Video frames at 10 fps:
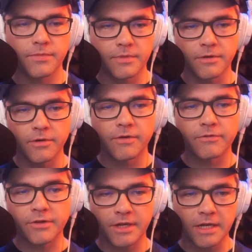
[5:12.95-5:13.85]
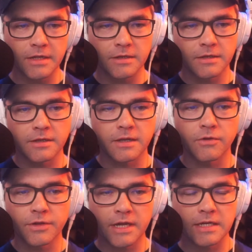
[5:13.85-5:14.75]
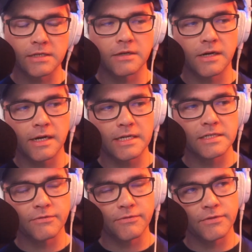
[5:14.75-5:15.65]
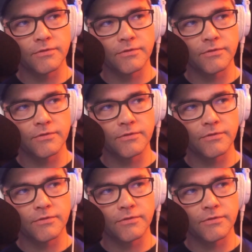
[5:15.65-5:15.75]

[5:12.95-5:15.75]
everything in healthcare, I guess, if